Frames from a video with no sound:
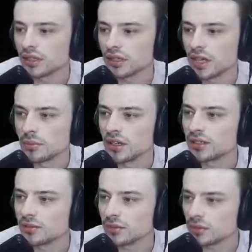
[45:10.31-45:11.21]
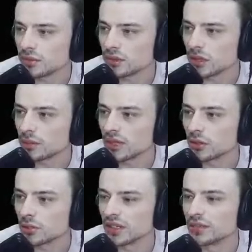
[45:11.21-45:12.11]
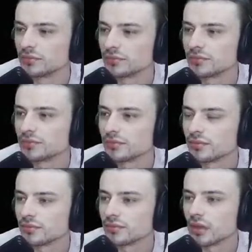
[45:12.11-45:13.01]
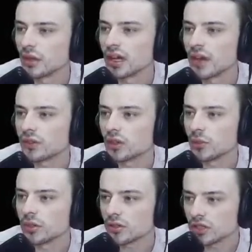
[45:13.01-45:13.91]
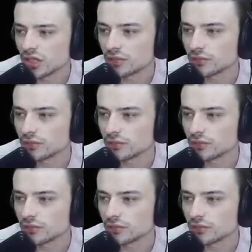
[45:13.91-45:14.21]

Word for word: Yeah, buddy, you, I want to calm down a little bit. Oh, I have to go up there? Shit.